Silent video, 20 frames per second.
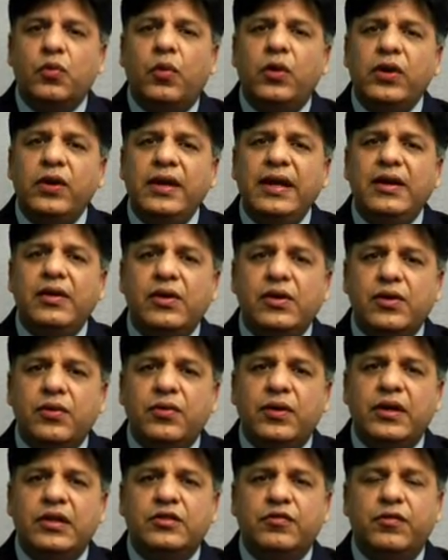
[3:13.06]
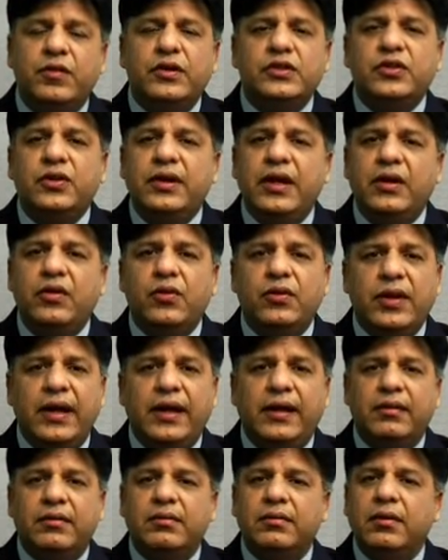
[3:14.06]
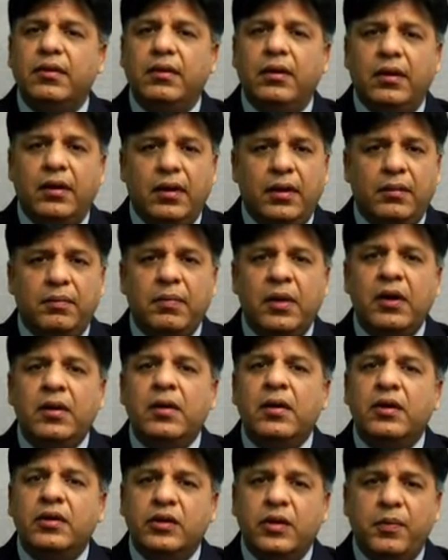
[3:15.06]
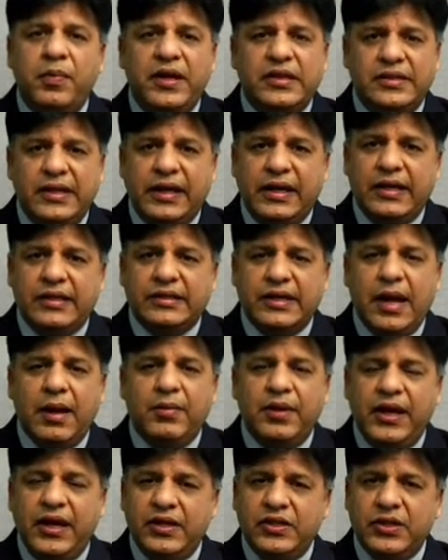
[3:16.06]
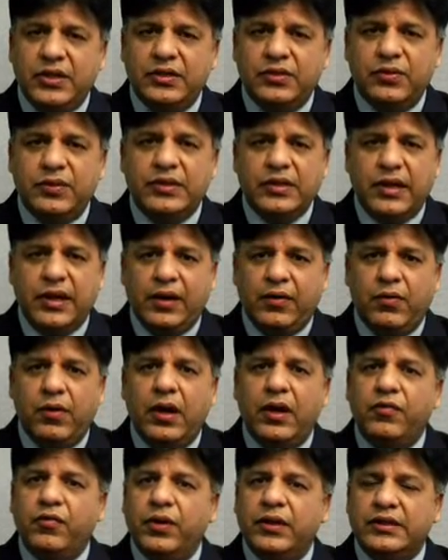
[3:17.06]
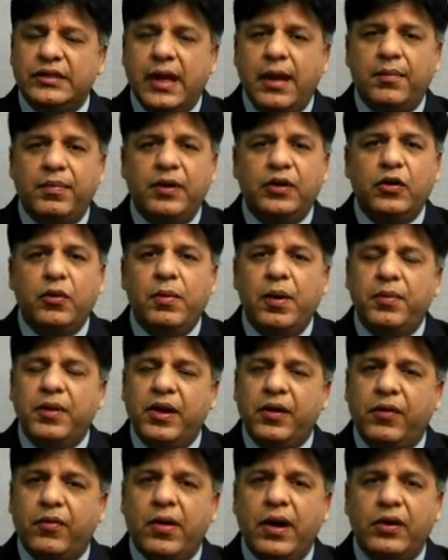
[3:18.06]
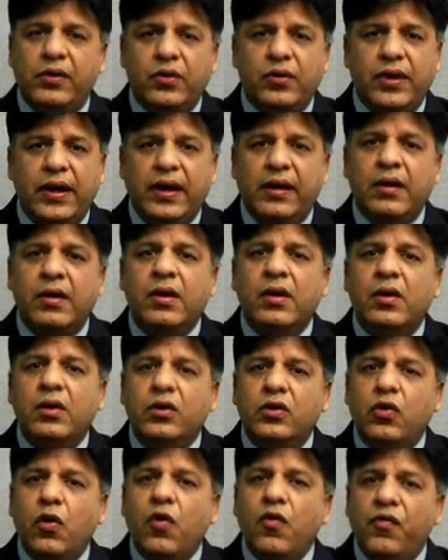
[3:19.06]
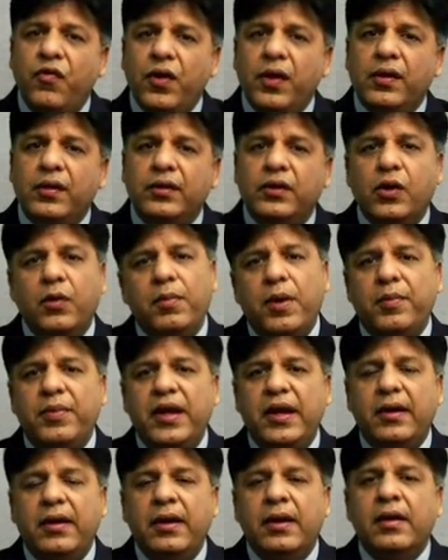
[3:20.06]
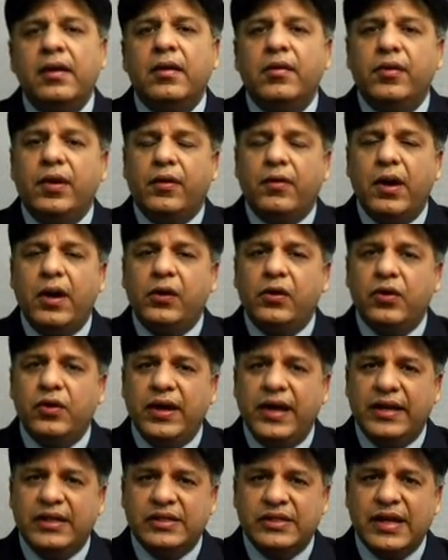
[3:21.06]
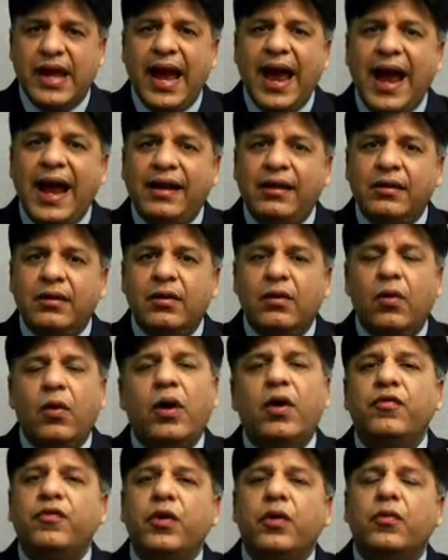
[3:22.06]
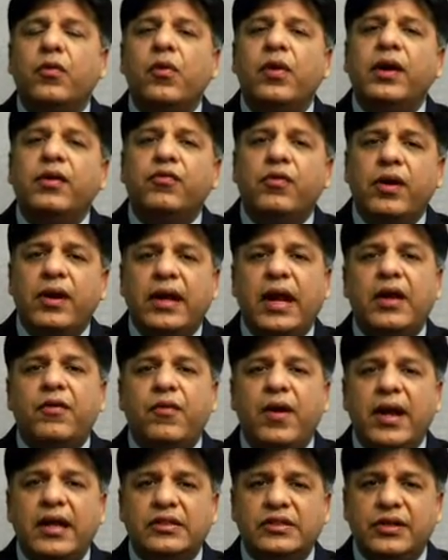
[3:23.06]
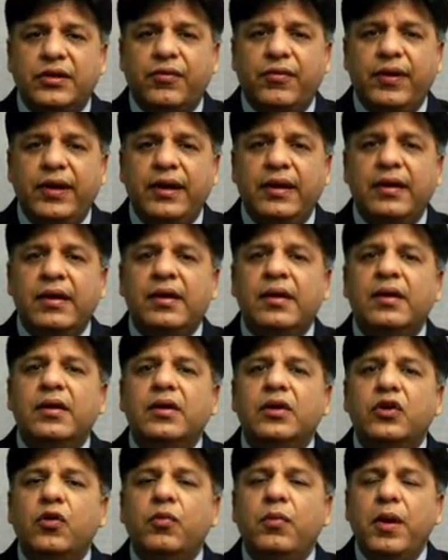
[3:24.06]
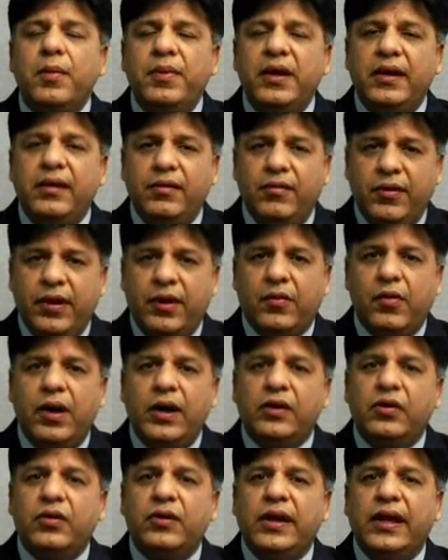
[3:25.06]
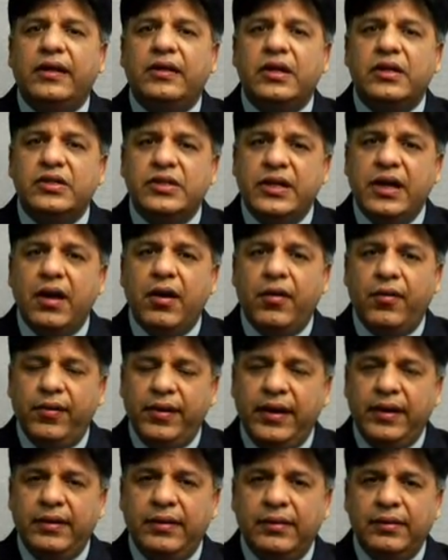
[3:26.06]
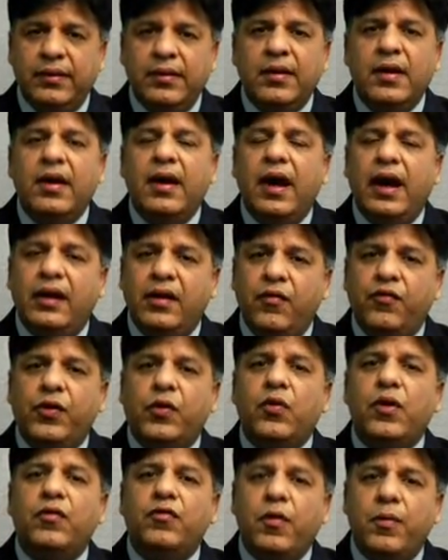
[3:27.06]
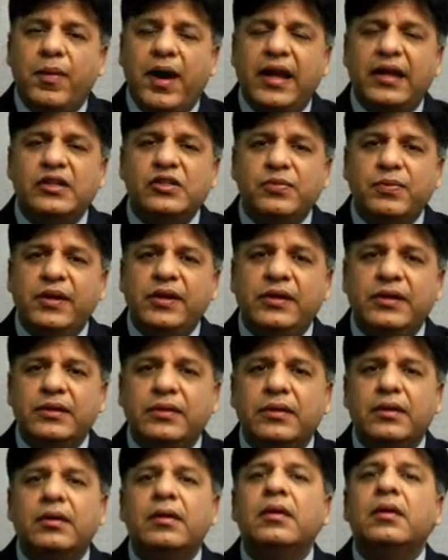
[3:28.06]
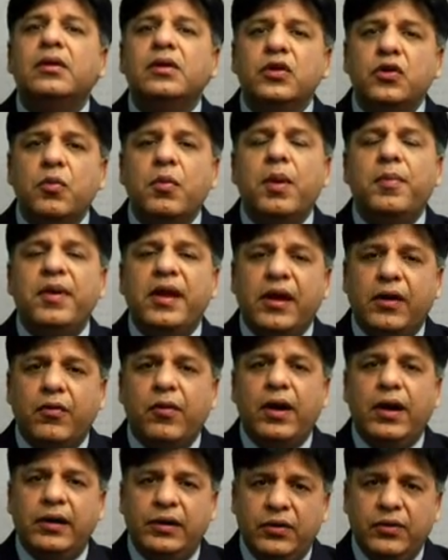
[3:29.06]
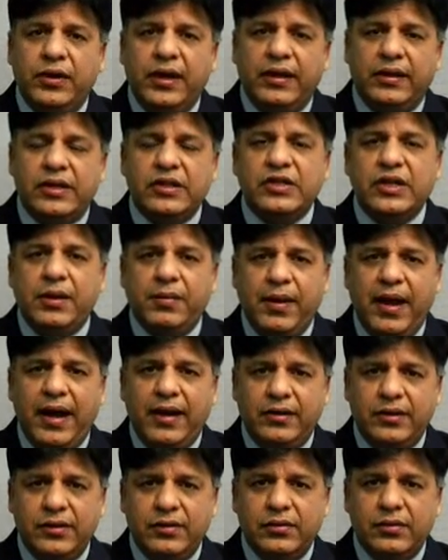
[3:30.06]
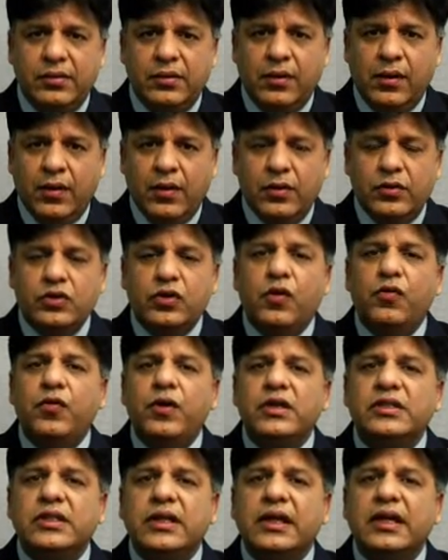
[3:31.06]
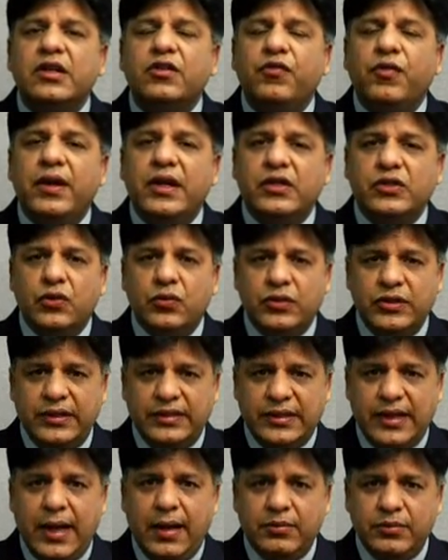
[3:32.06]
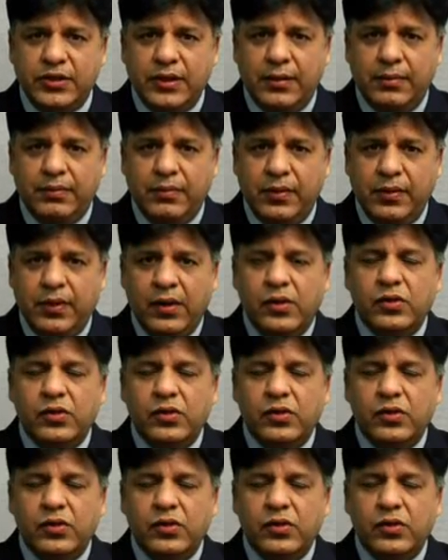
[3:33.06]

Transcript: So what you need to do is first you need to take the basic examinations which are required. For example, you may be required to take TOEFL, you may be required to take SAT, or if you're going for an advanced degree, you may be required to take the GRE, and if you're going for management, you may be required to take the GMAT. So first thing is finish those exams up.